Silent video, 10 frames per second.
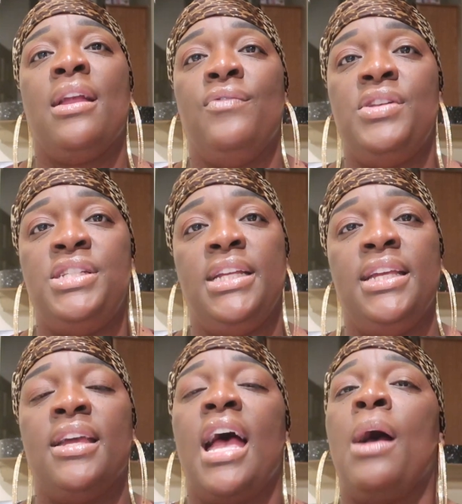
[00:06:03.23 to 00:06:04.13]
back in
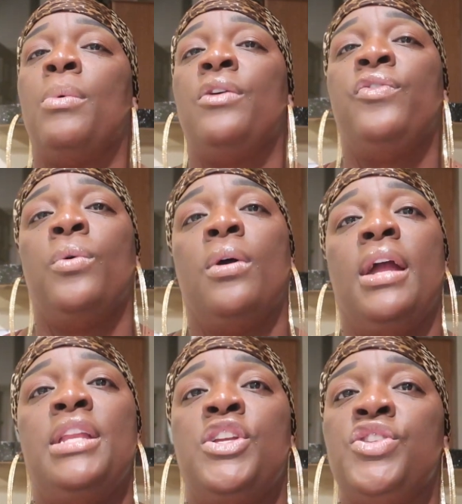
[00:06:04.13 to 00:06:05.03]
Virginia, I worked for
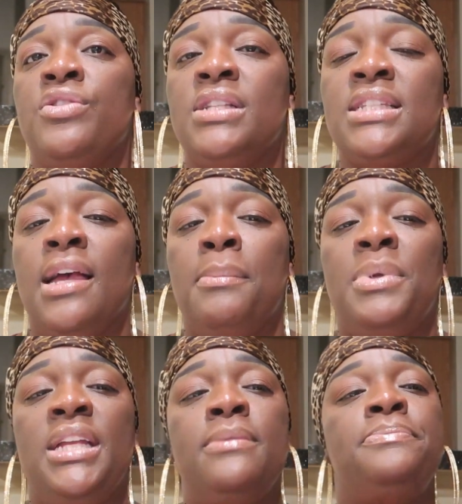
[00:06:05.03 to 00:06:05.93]
an insurance
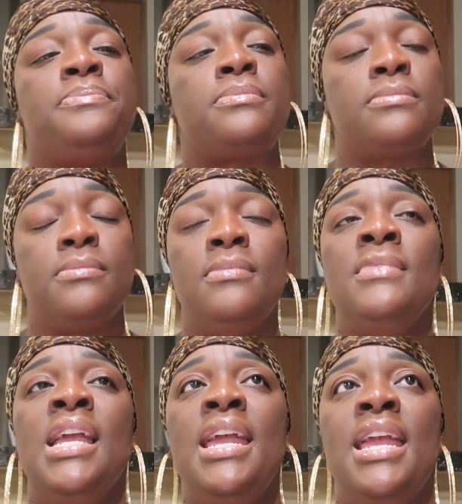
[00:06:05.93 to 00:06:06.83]
company,
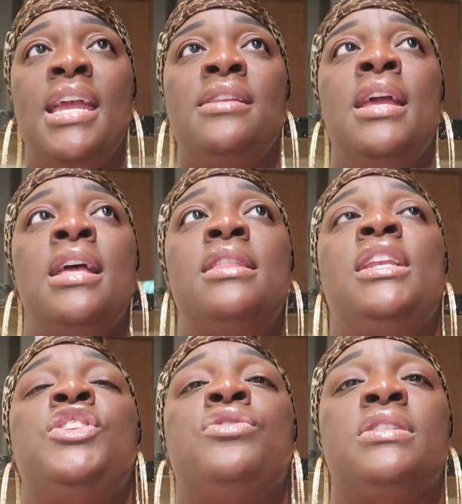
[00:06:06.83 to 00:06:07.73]
and
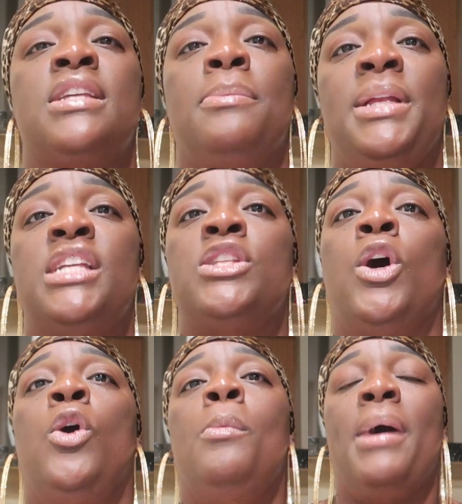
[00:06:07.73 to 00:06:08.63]
that insurance company is
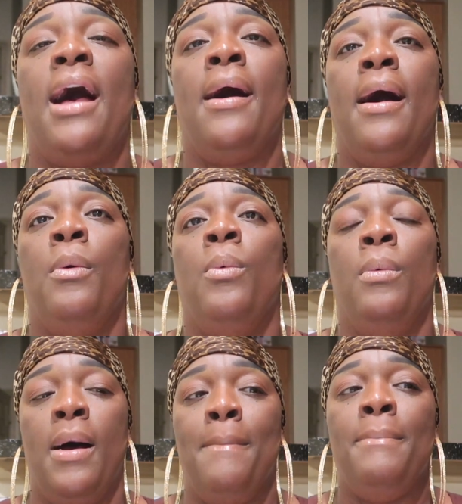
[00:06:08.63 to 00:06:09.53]
owned by
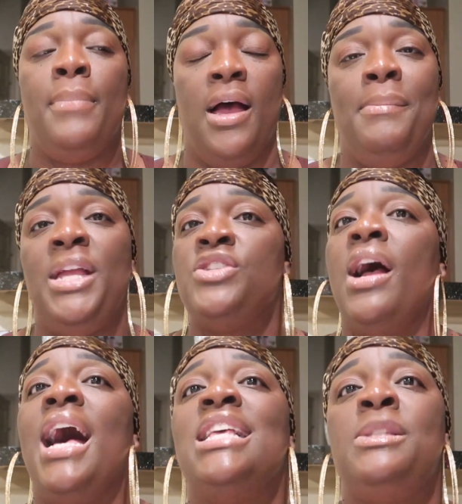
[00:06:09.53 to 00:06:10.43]
a major
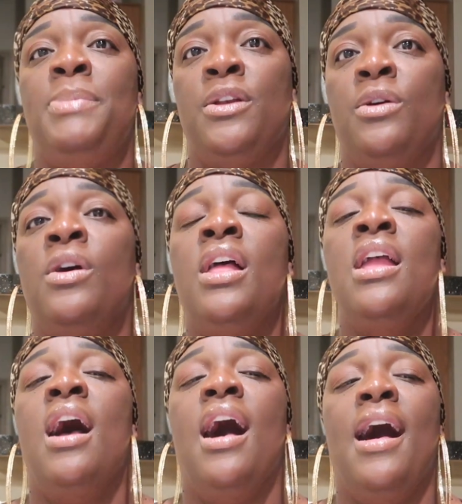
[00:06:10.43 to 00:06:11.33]
hospital.
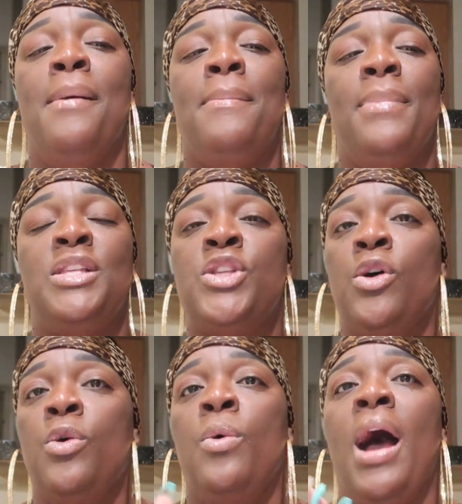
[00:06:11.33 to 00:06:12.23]

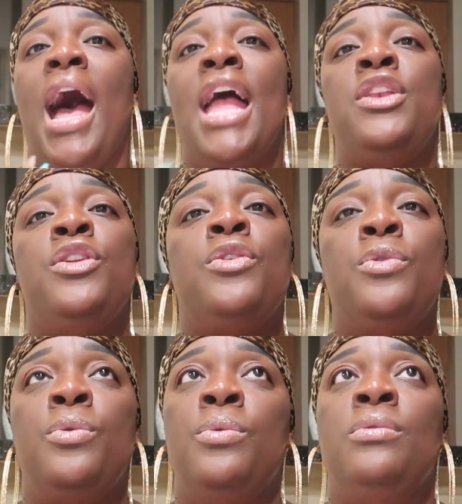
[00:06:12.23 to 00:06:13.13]
So I
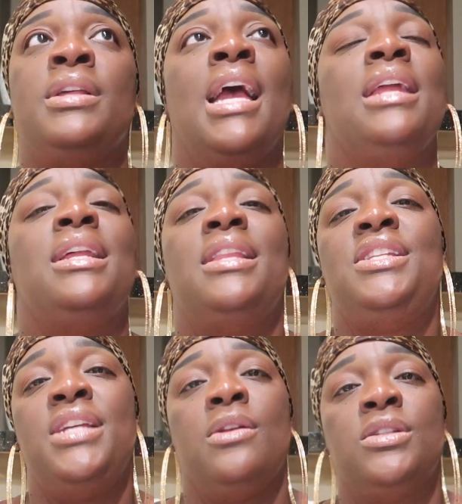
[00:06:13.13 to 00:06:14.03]
knew kind of
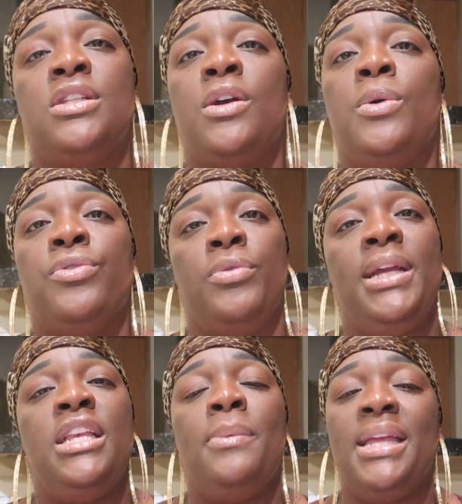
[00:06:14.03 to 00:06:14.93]
the channels to go through
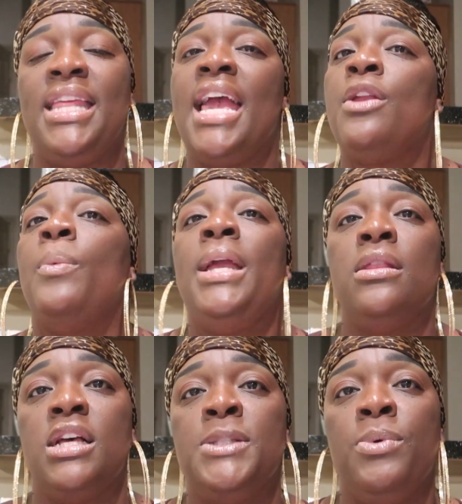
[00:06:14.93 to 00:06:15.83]
anyway. They had a weight
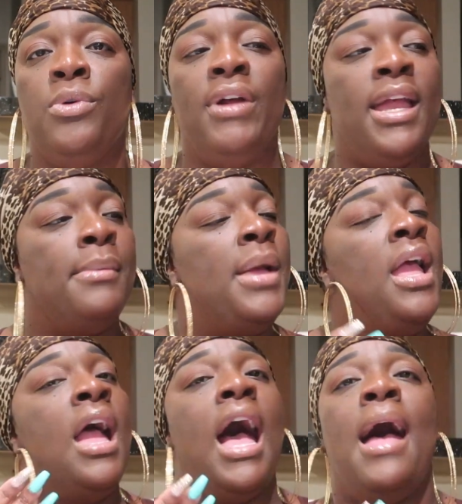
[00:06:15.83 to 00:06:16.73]
loss program.
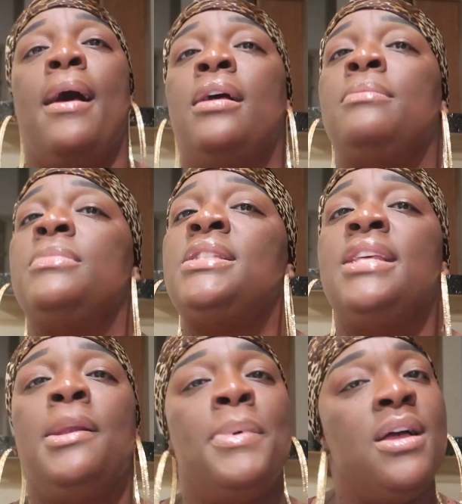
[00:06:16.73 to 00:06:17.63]
I
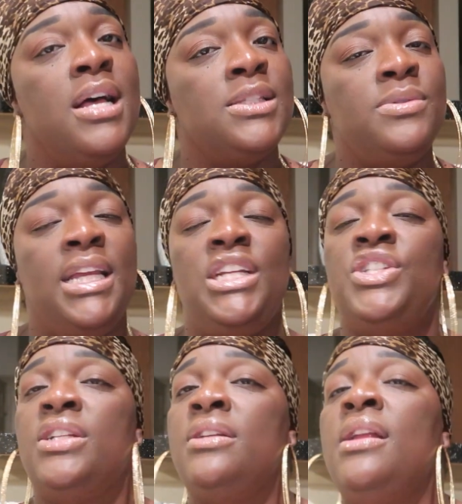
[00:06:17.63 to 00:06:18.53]
set up a
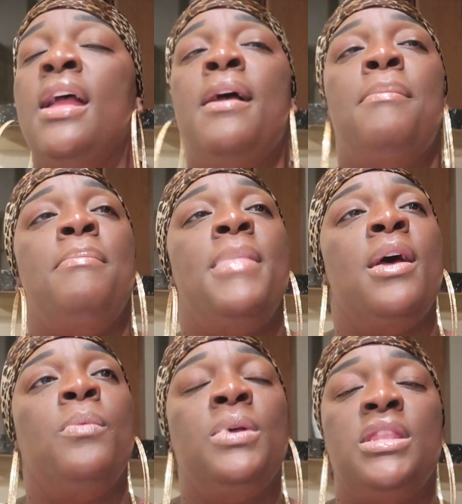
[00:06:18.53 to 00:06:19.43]
consultation,
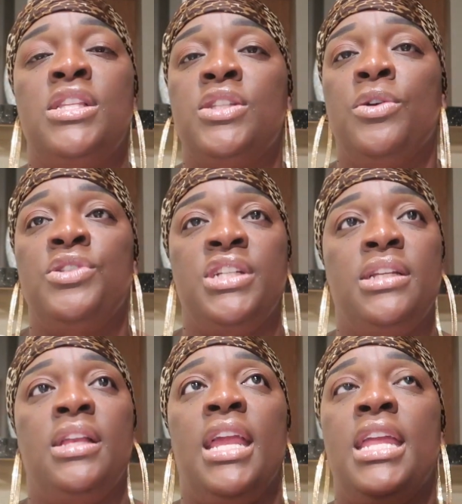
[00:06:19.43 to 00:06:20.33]
met with the
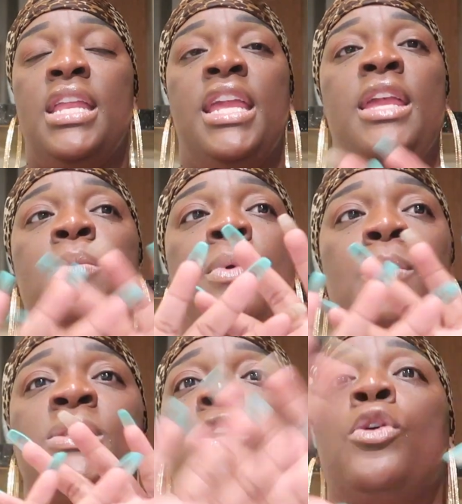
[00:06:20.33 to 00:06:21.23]
surgeon, and it
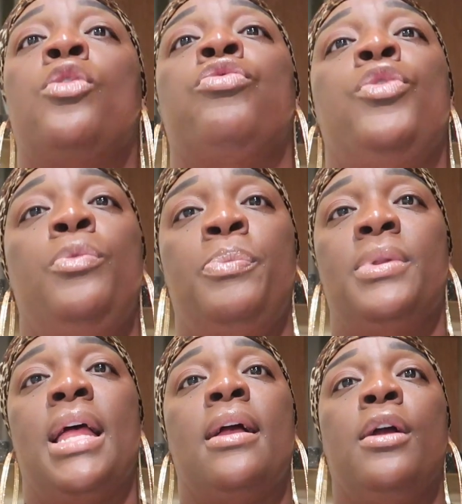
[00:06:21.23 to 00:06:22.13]
was a group,
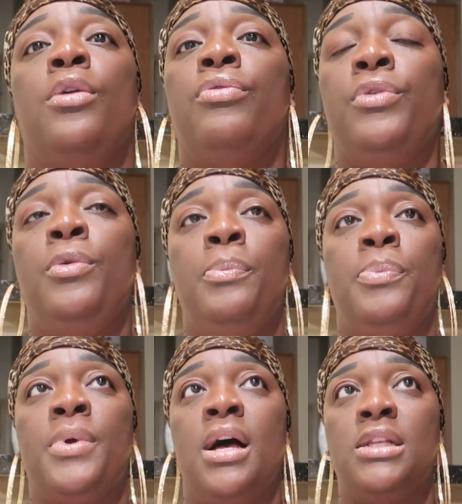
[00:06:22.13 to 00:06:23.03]
like a
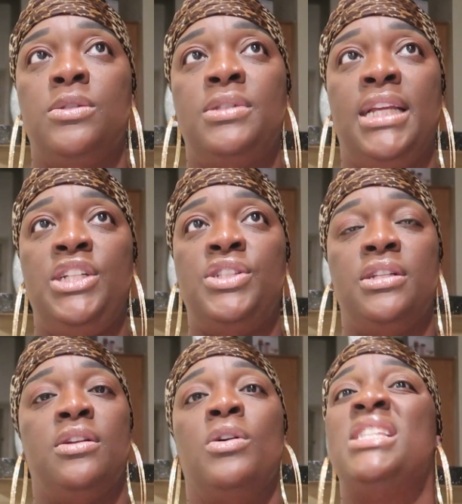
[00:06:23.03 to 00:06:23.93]
group
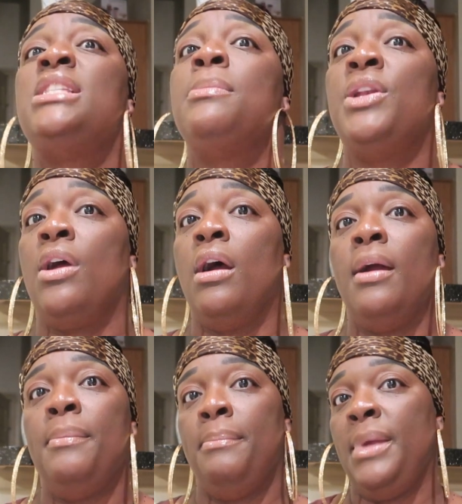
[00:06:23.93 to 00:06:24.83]
consultation or
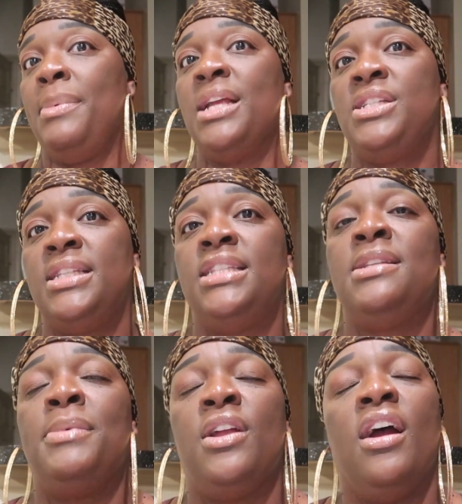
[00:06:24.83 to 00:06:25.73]
seminar, maybe I should say
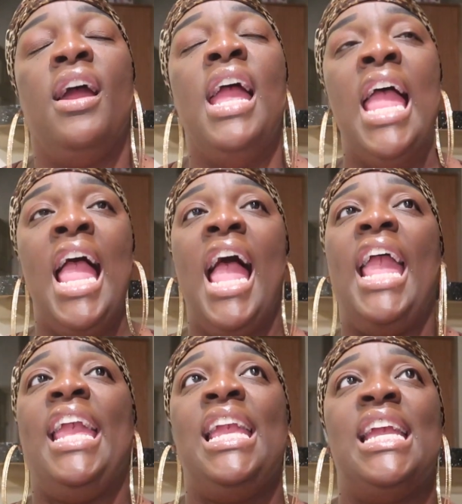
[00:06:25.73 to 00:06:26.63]
seminar.
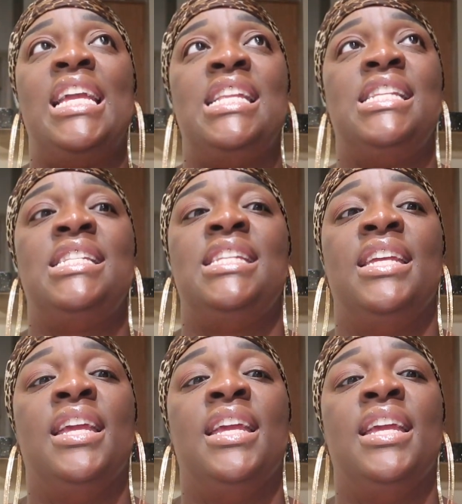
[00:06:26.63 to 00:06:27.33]
And